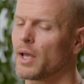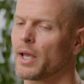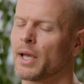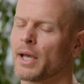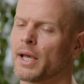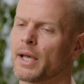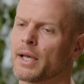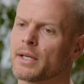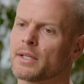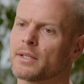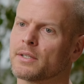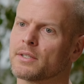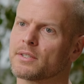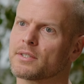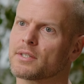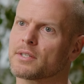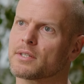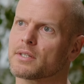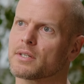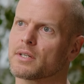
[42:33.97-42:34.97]

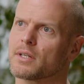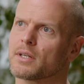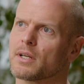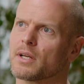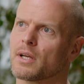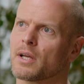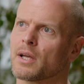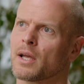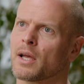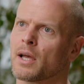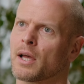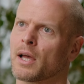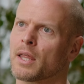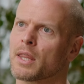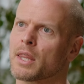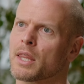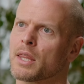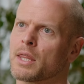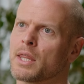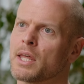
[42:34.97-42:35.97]
And
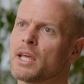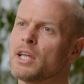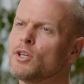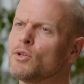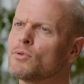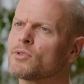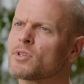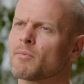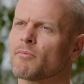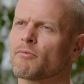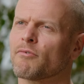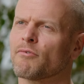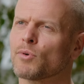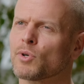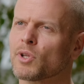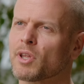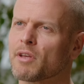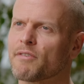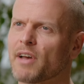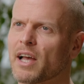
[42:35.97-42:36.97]
uh, they do some
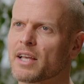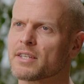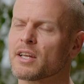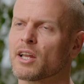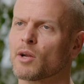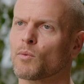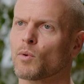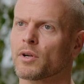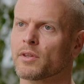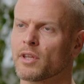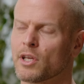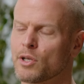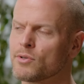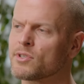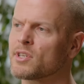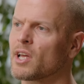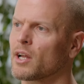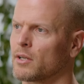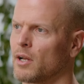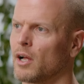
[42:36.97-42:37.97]
really fascinating work. They
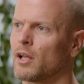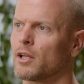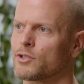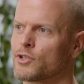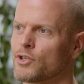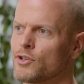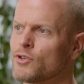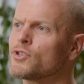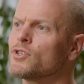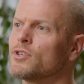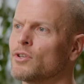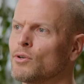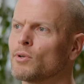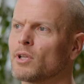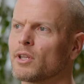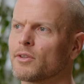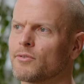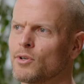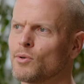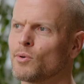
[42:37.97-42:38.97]
use technology. You, should, you,
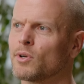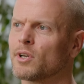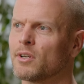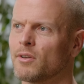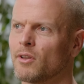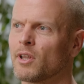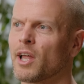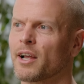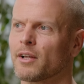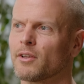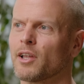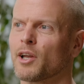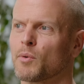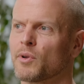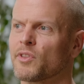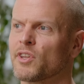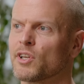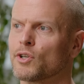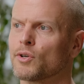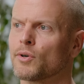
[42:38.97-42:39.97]
would, you would like a lot of
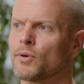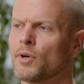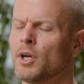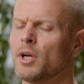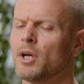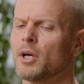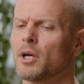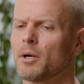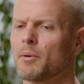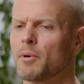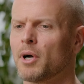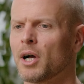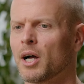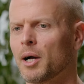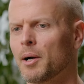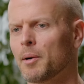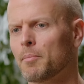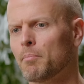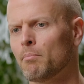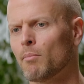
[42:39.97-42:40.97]
what they do. Mm.
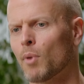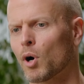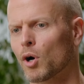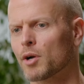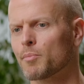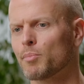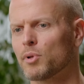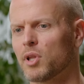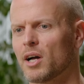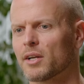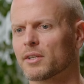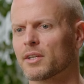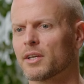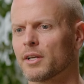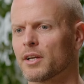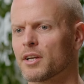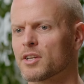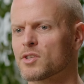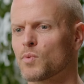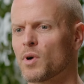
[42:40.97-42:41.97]
Uh, Mark
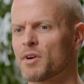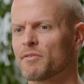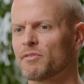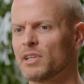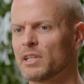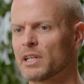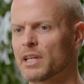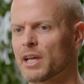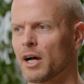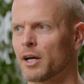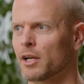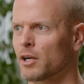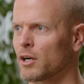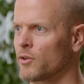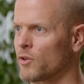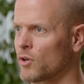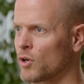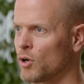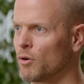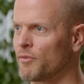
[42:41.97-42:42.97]
Plotkin and his wife Liliana
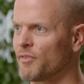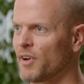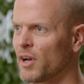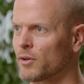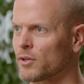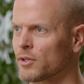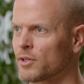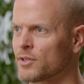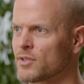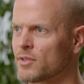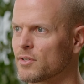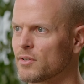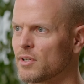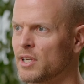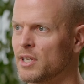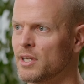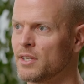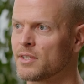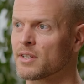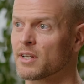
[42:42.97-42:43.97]
are the co founders.
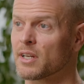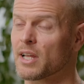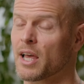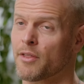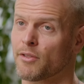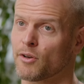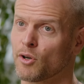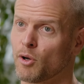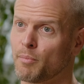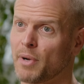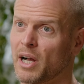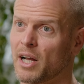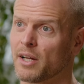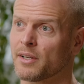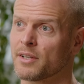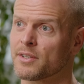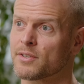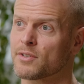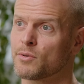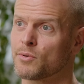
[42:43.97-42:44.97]
He's an
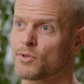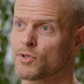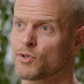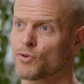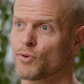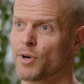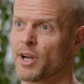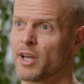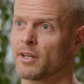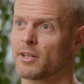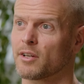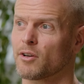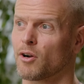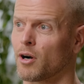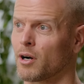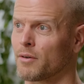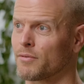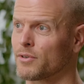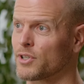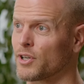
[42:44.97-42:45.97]
ethnobotanist who is trained at
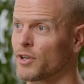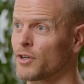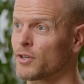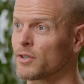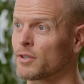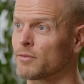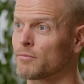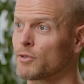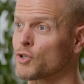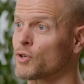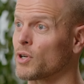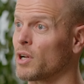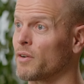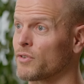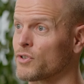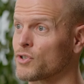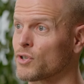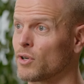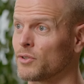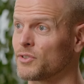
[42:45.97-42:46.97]
Harvard under Richard
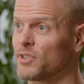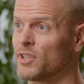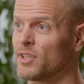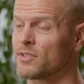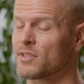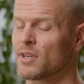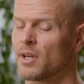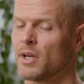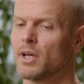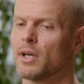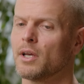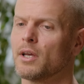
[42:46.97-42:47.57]
Evan Schultes.